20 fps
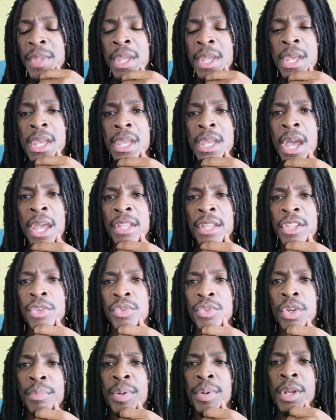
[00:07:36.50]
didn't think he
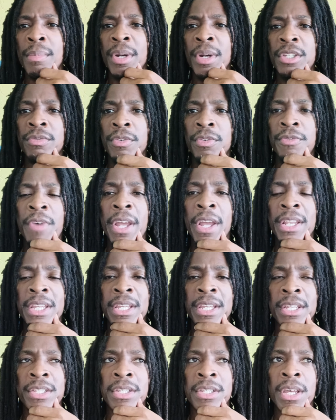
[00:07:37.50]
was going to put up much of a fight
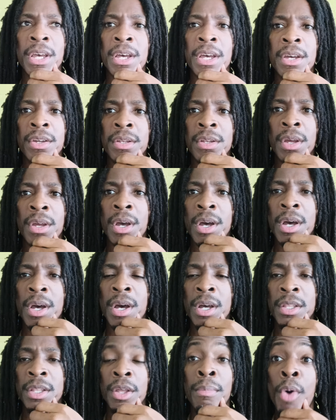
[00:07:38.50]
against
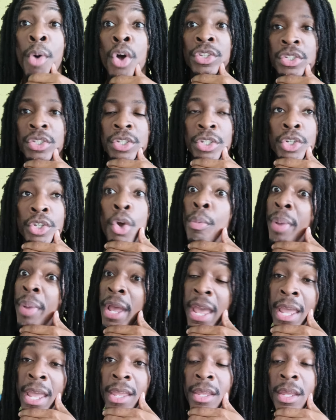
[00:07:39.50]
the monster, you know. But
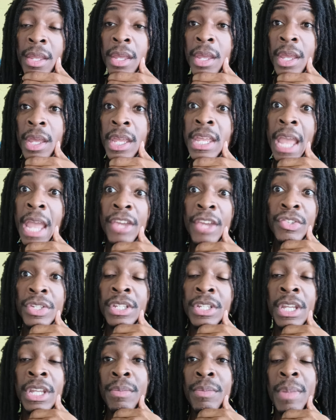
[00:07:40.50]
hey, he
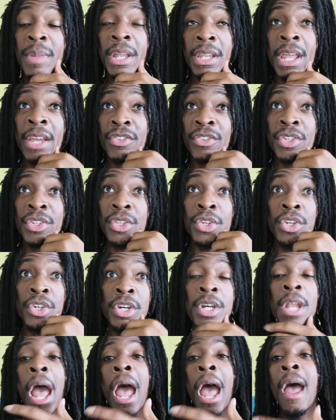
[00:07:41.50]
actually did, man. He actually looked
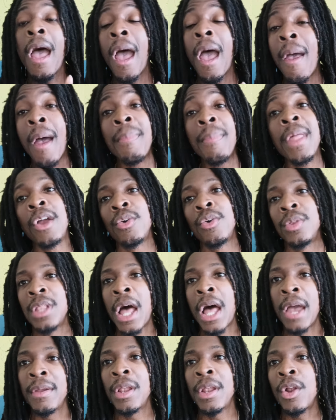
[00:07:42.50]
good. I'm not gonna
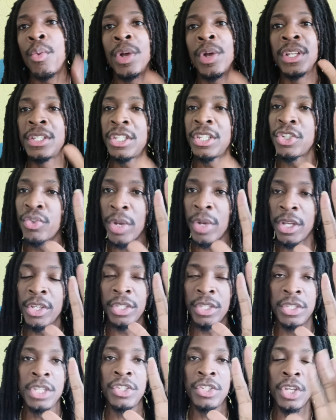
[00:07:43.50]
lie, I don't want to
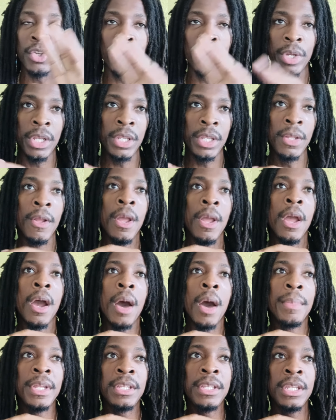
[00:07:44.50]
discredit TJ Doheny.
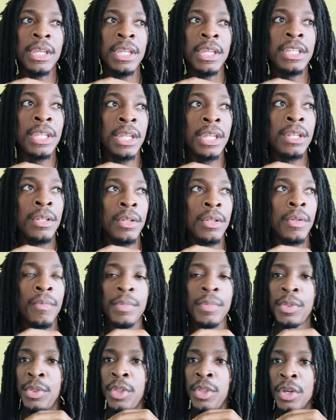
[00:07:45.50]
He did
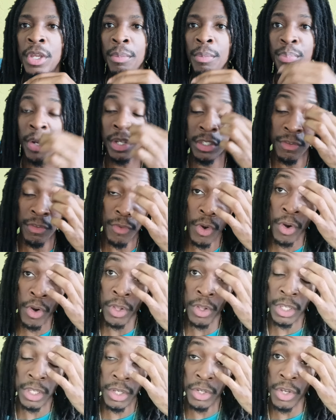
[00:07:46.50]
look impressive
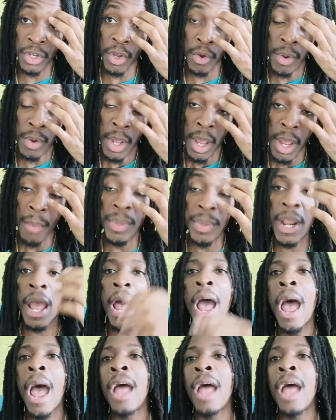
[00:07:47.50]
early, you know, but